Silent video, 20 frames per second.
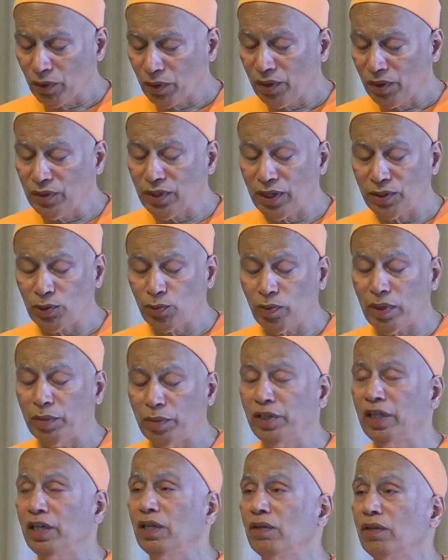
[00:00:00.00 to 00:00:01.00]
These are
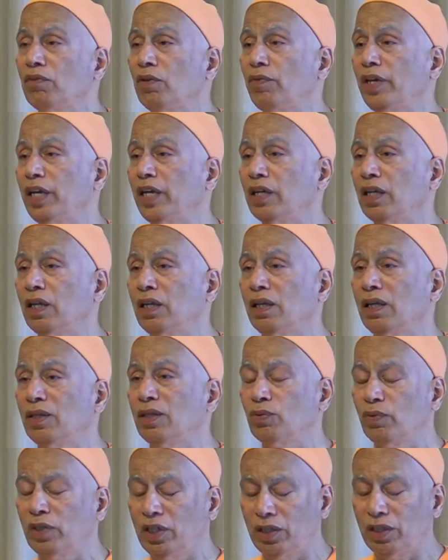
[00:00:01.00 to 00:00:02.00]
Swami
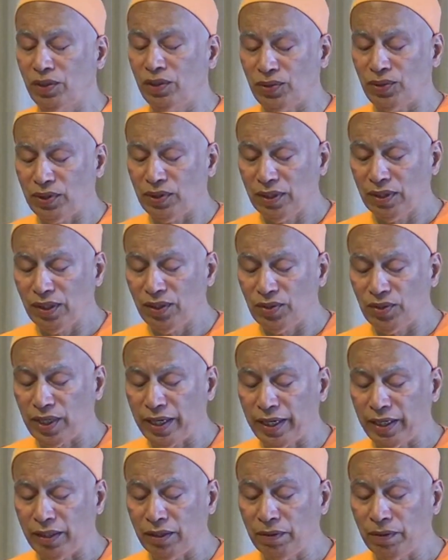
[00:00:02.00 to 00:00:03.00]
Vivekananda's words. He
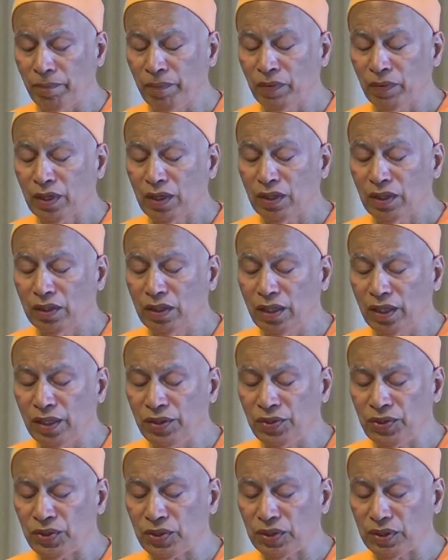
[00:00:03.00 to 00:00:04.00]
said,
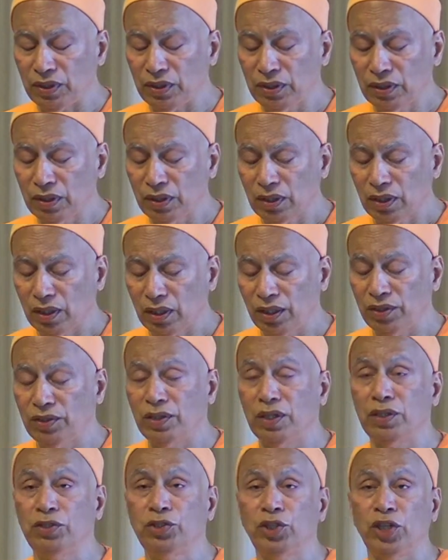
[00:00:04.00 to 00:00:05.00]
"This is
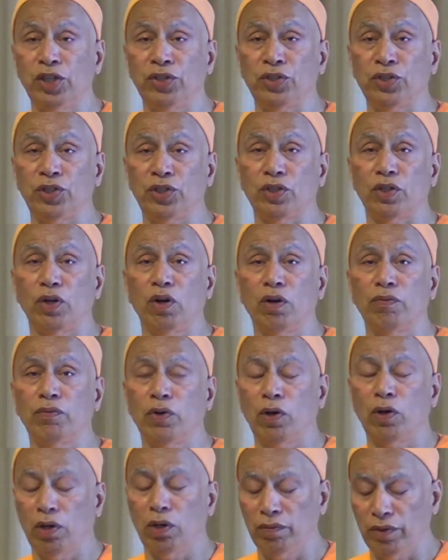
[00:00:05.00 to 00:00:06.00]
the gist of
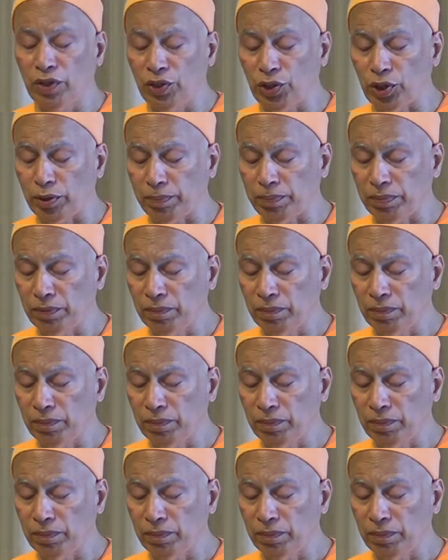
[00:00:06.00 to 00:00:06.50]
all worship,